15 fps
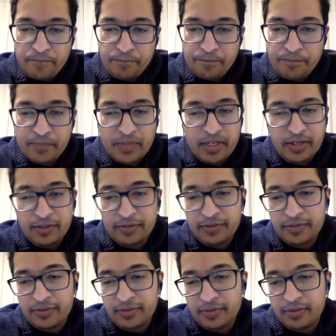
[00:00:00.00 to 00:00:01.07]
Yes.
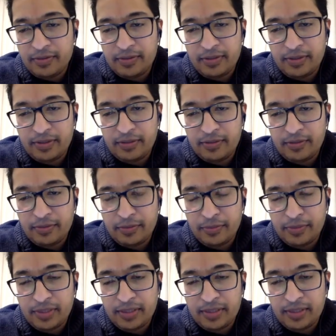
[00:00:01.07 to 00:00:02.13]
Yes. So
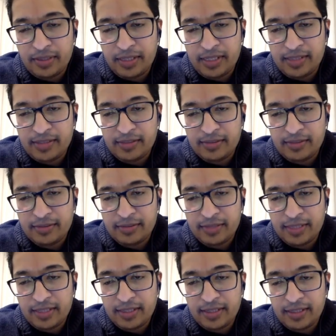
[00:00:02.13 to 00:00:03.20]
I guess
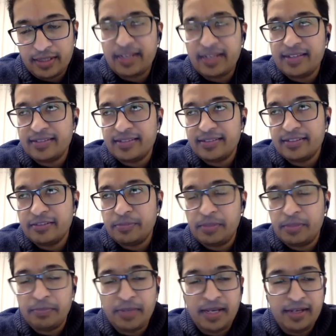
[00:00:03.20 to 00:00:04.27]
I just
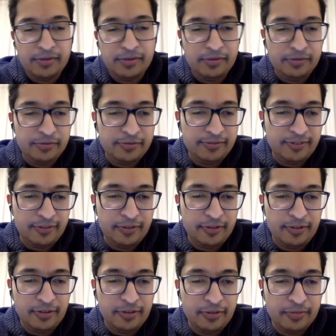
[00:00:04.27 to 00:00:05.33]
prepare you
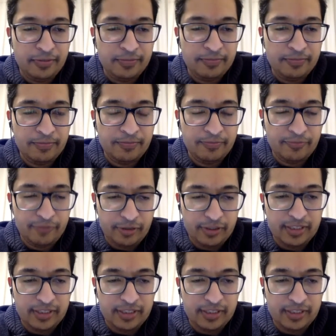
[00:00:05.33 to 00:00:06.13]
for the